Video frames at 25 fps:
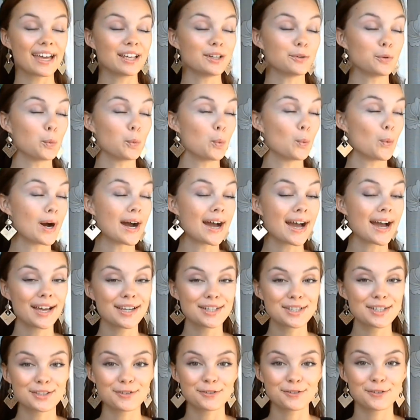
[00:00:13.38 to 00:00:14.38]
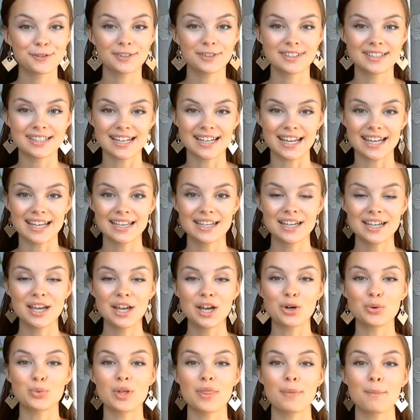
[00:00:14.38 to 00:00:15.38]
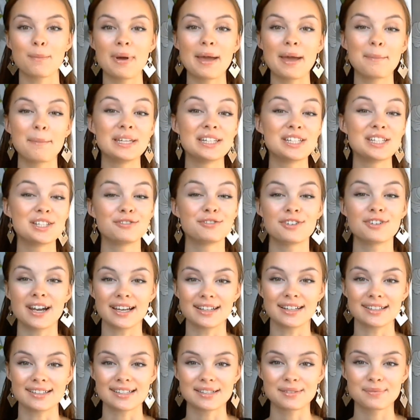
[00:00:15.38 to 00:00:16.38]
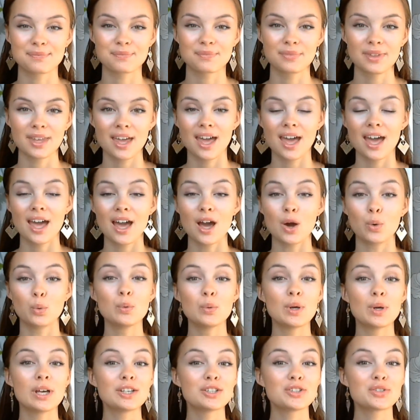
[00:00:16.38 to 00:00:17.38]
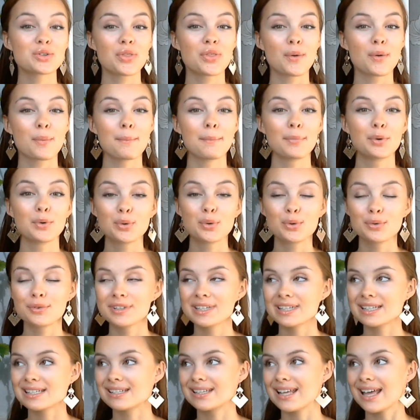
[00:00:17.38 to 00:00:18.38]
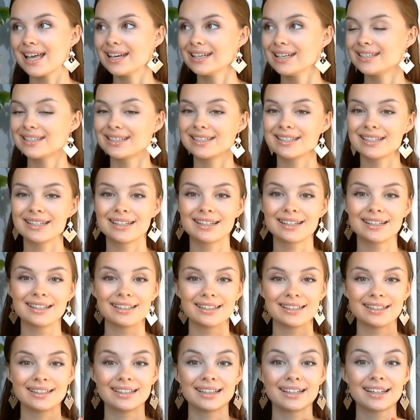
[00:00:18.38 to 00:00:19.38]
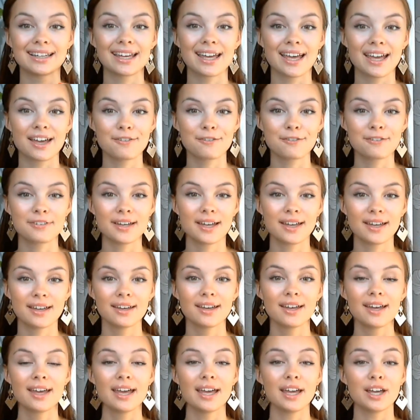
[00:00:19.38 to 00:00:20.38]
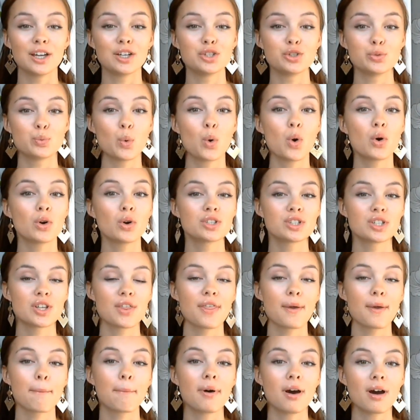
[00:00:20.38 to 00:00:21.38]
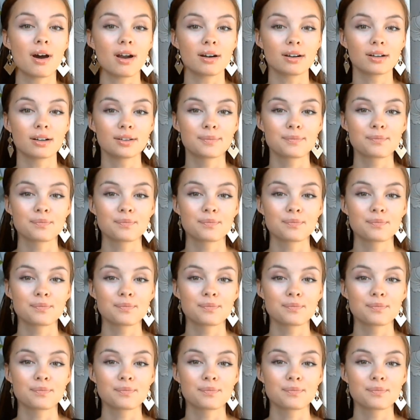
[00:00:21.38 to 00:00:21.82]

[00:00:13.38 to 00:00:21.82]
a wonderful day with my best friends. We went to the movie set uh, in a cafe and walked in the park.